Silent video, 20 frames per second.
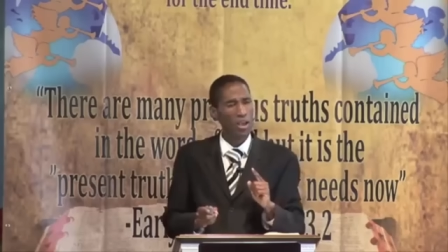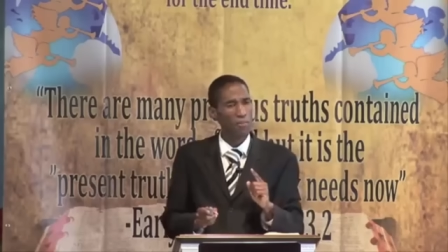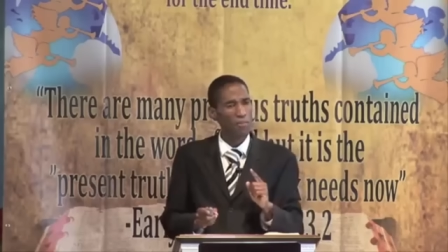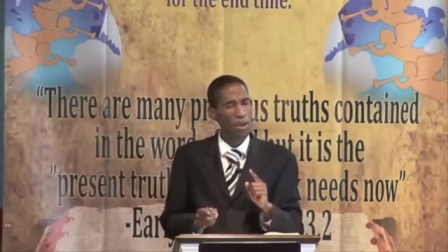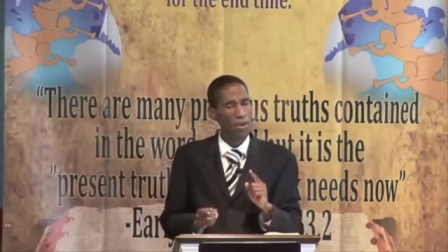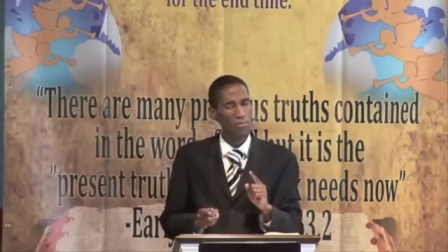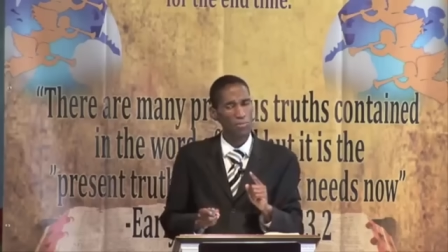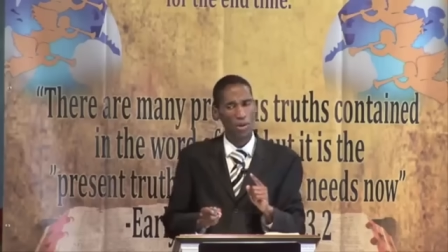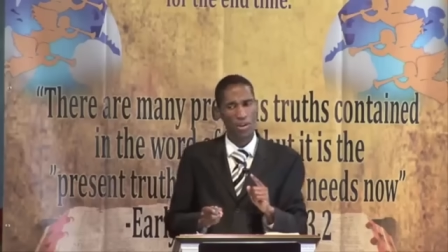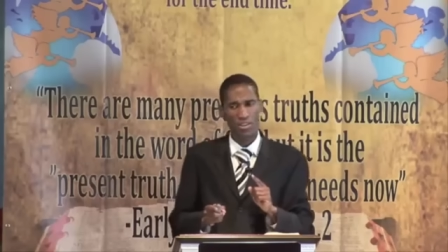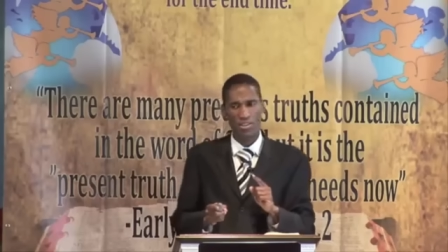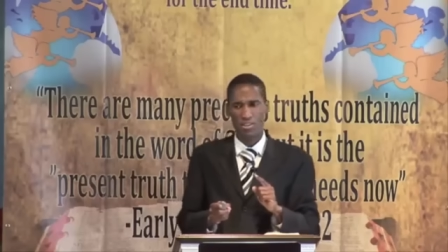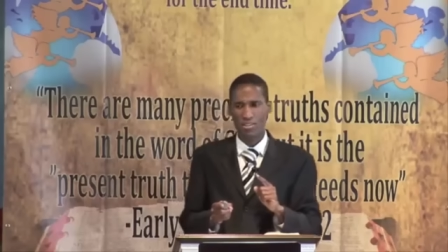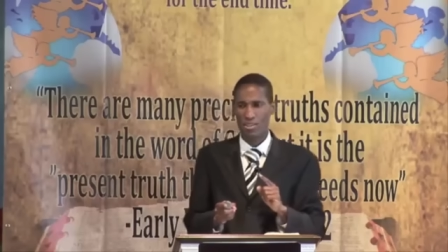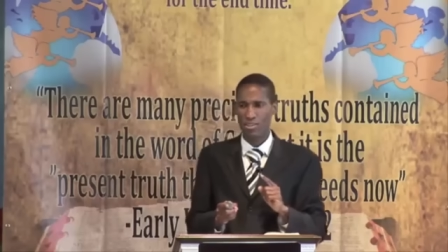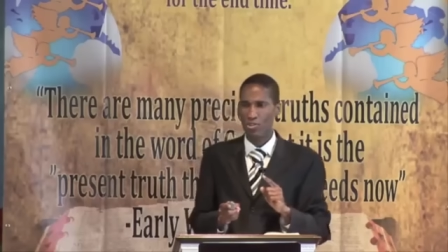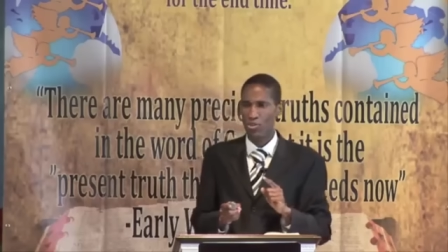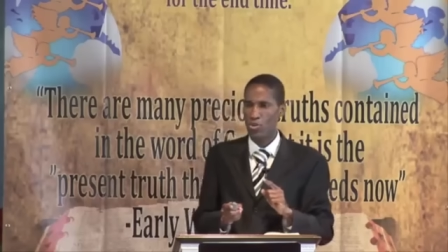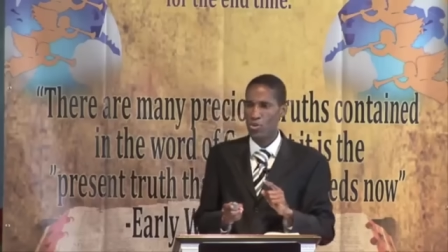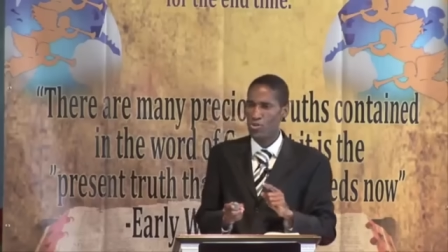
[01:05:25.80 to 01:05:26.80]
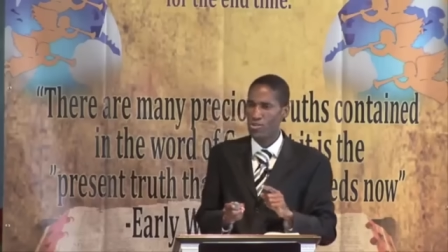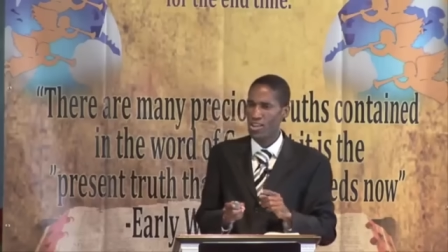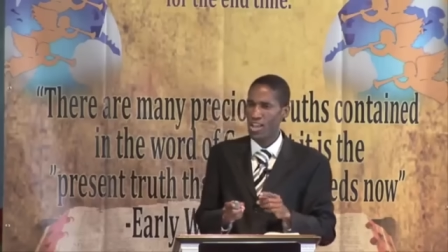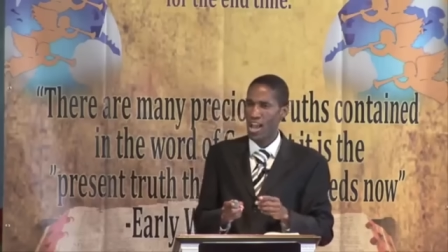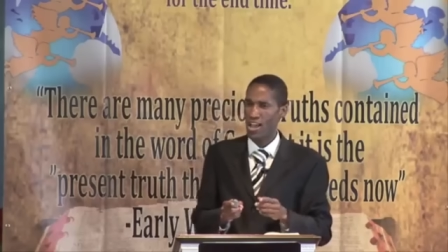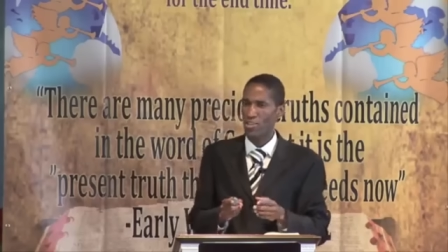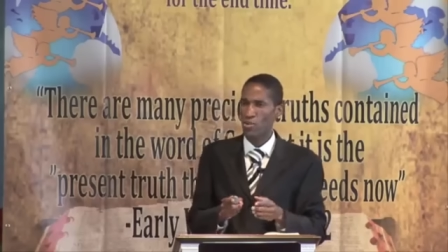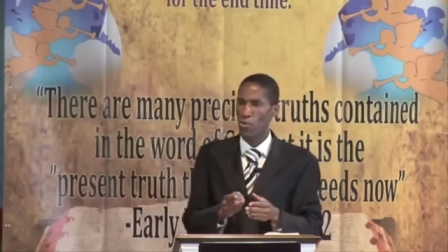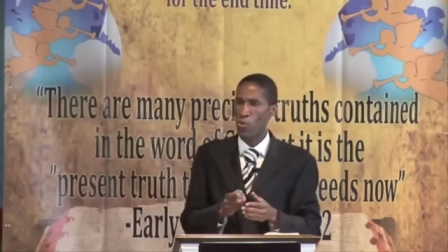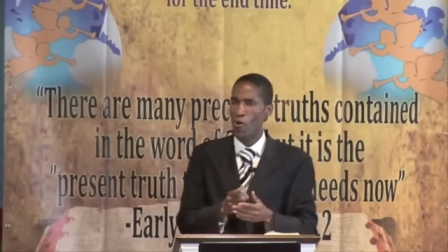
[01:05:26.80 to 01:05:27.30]
My brothers and sisters, do you see
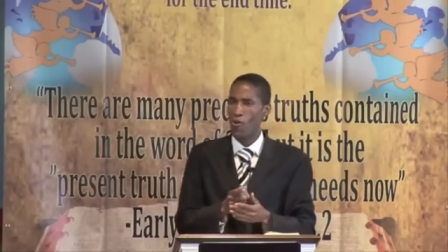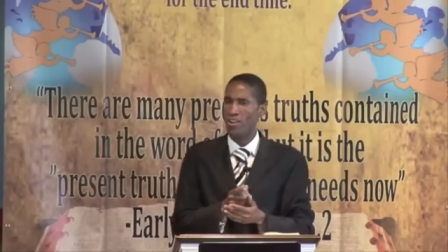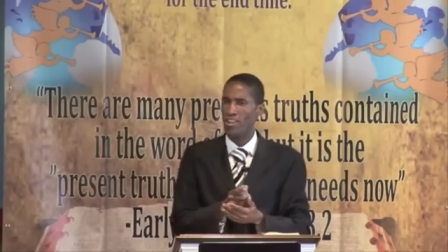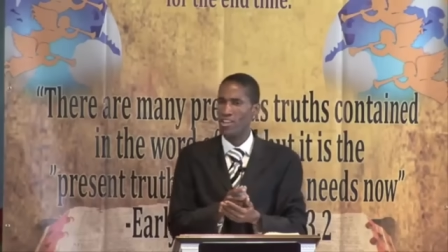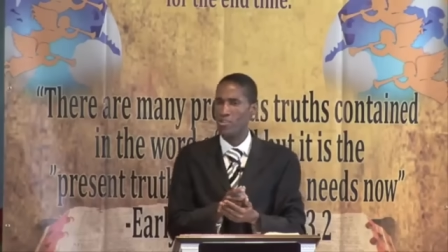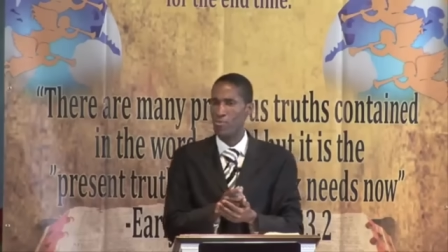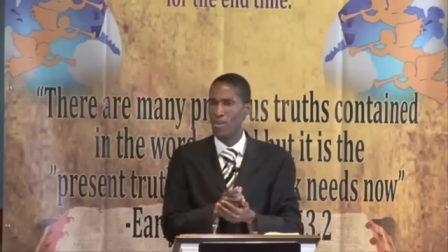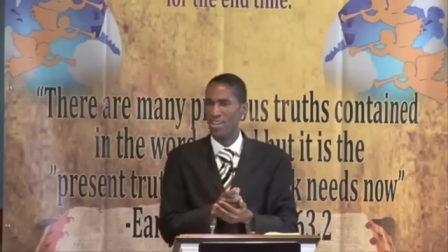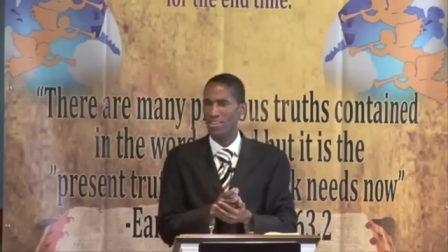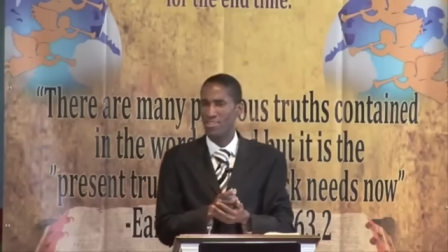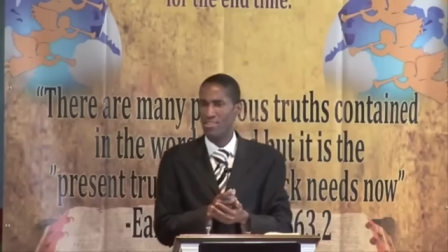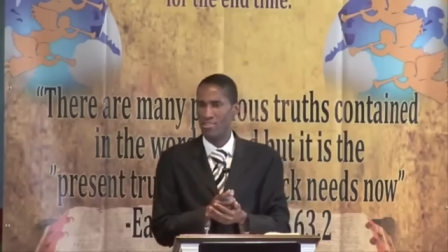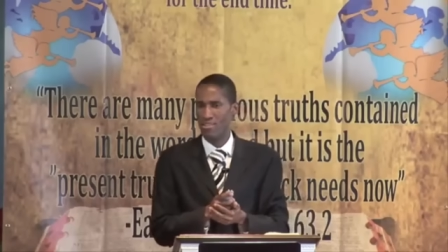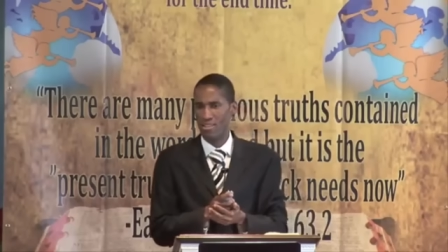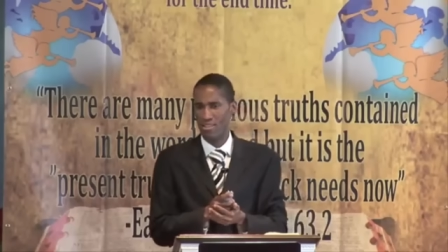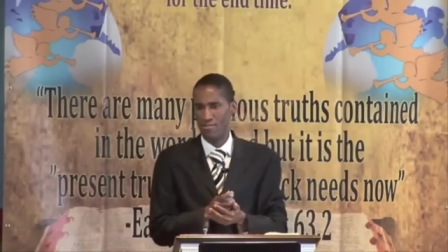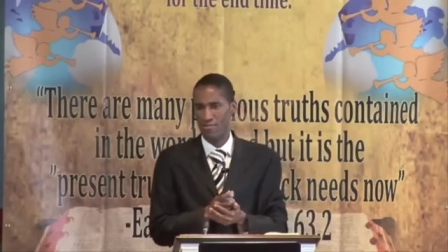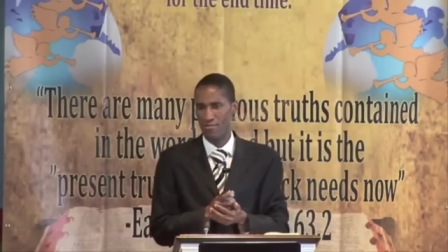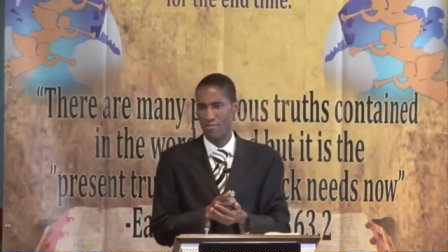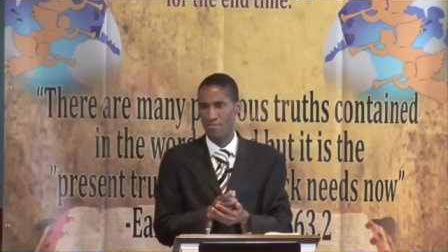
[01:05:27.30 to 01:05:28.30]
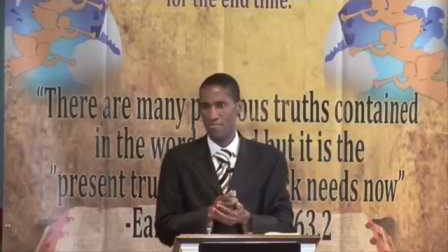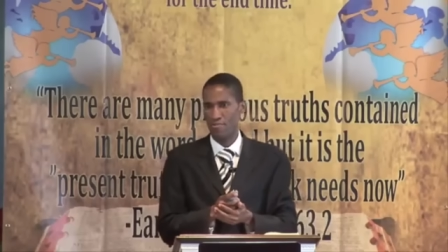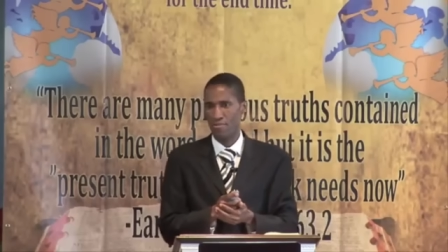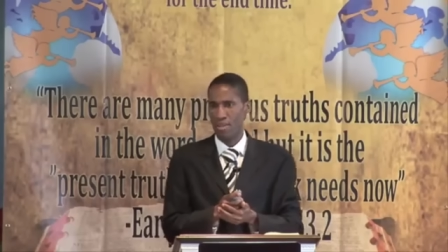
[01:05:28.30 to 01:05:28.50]
how the world is being deceived?